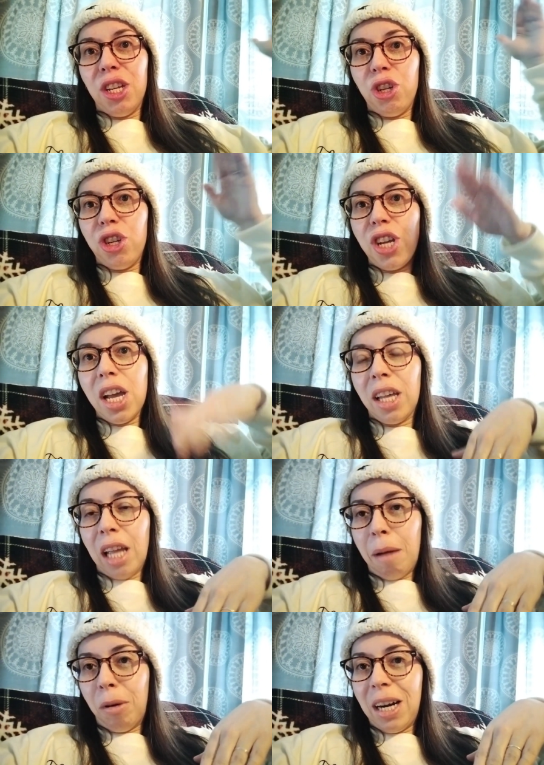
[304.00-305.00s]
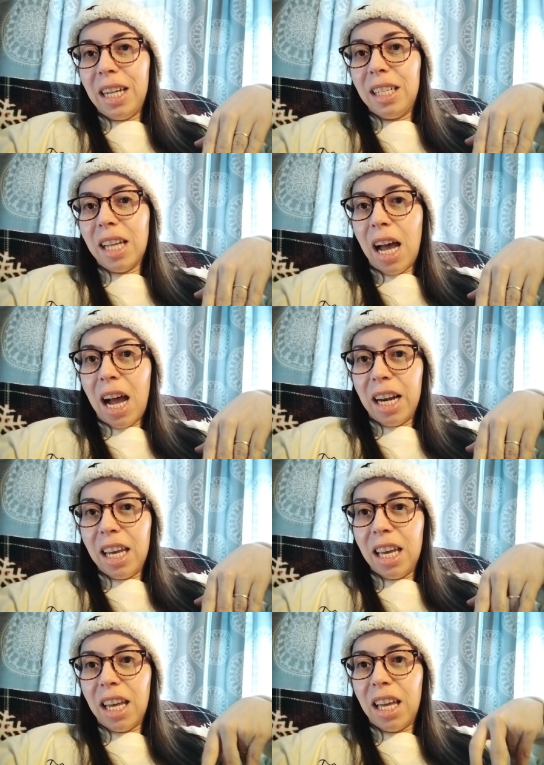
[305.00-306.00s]
she elaborates on
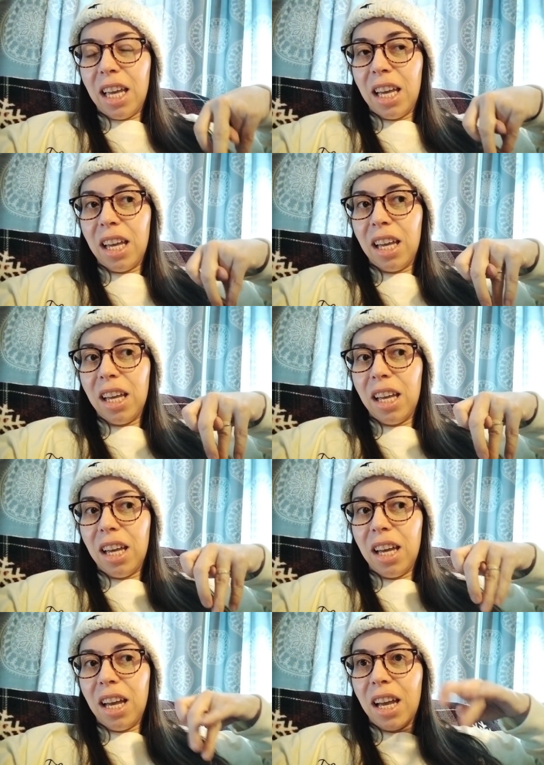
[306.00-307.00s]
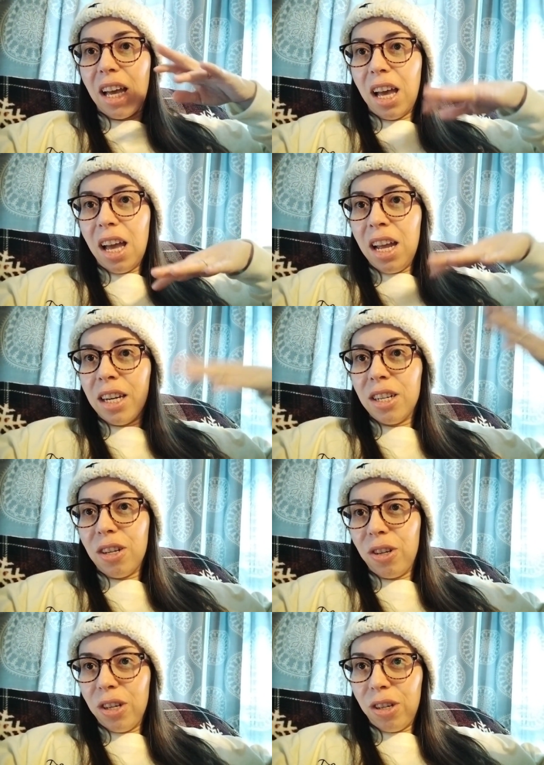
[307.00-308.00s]
it in
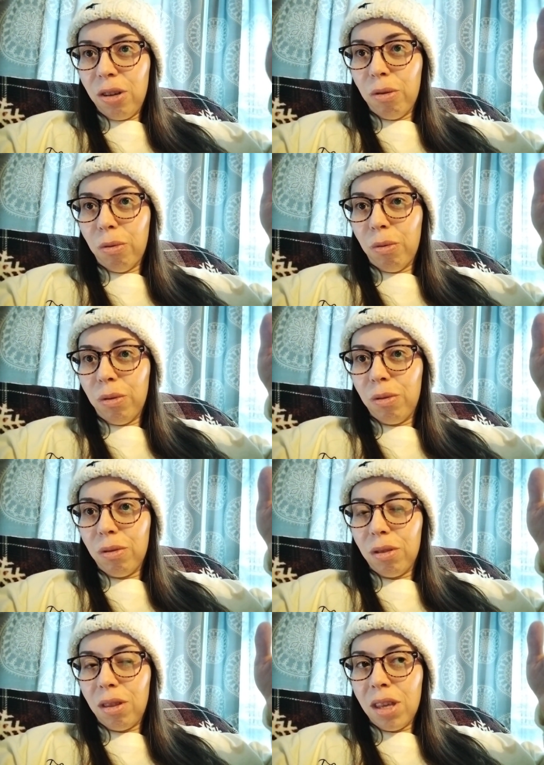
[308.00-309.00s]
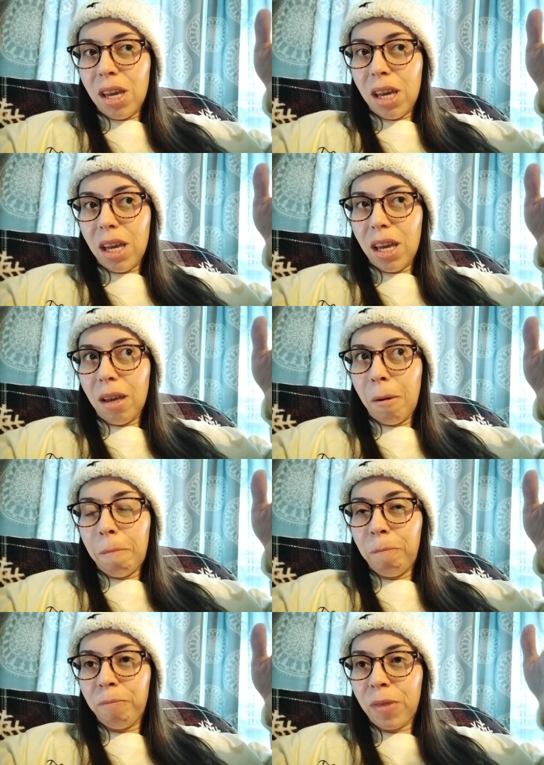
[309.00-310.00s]
addition to the
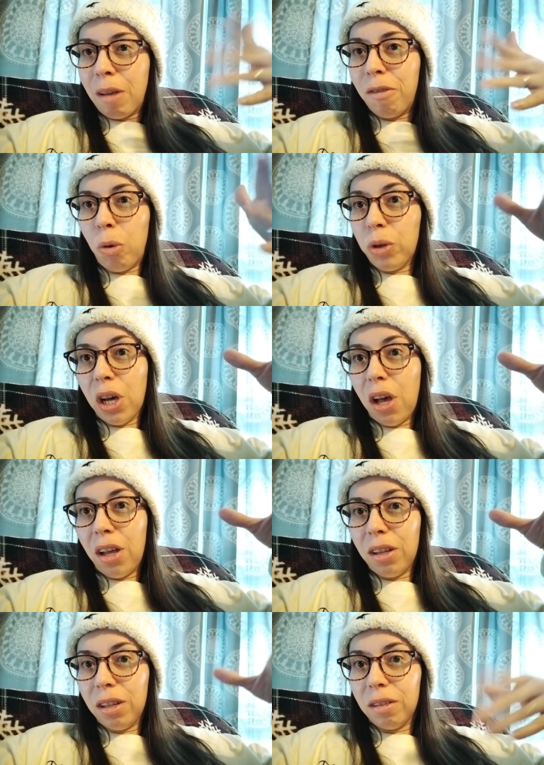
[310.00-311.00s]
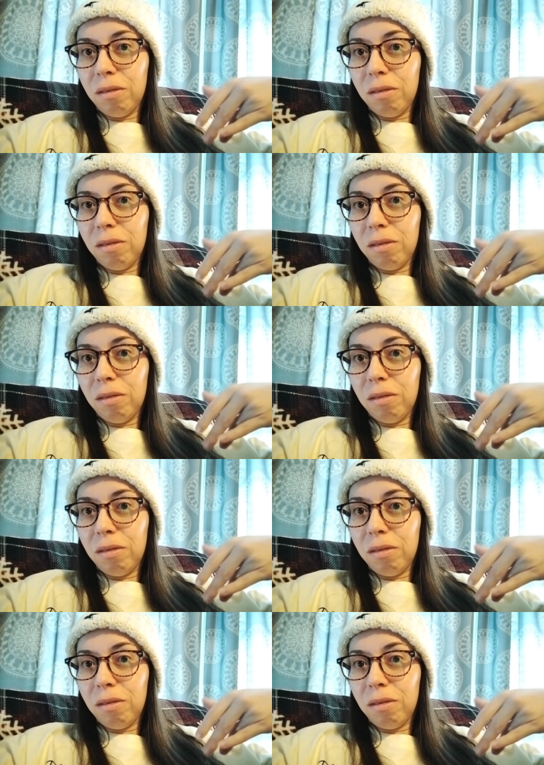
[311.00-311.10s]
phone call